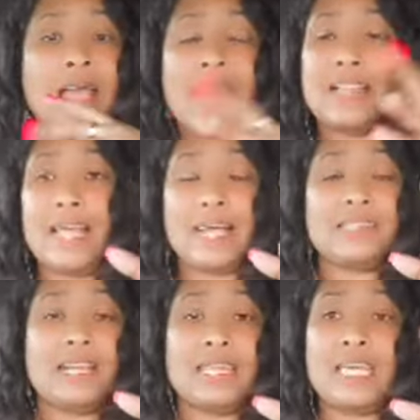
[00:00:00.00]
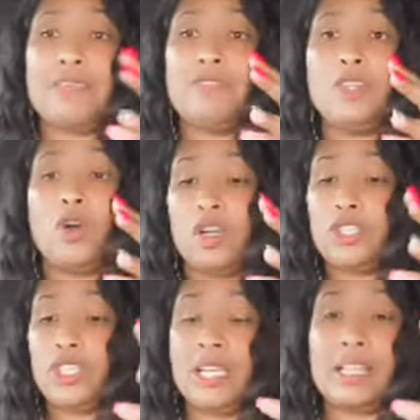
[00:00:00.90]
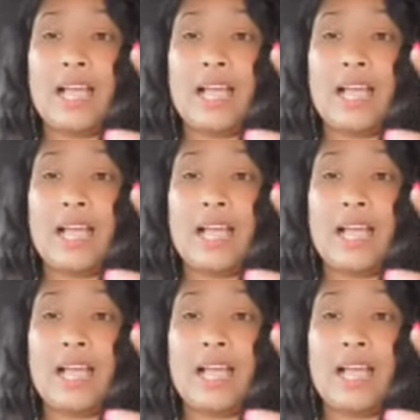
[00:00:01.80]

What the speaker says: And like I said, even though she and